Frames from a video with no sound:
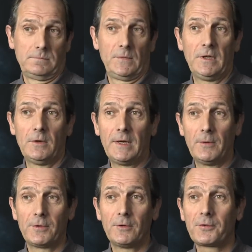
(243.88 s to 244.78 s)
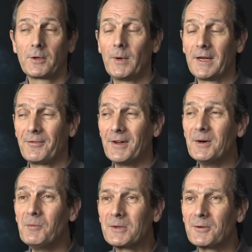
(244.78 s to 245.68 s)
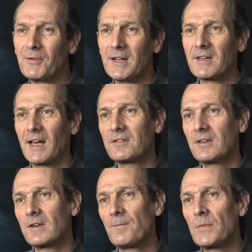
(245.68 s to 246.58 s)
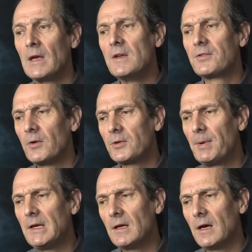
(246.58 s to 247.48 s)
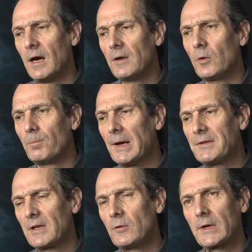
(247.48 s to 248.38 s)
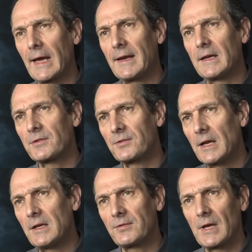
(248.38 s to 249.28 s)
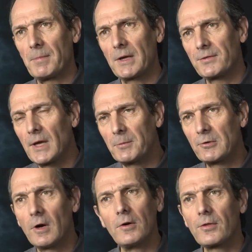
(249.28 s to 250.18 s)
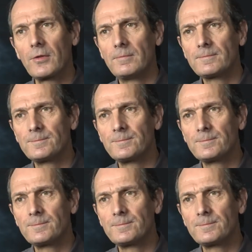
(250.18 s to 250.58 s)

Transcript: You know, it was an Oscar-winning film, which was fantastic. So it's been basically an organic, steady, step-by-step growth.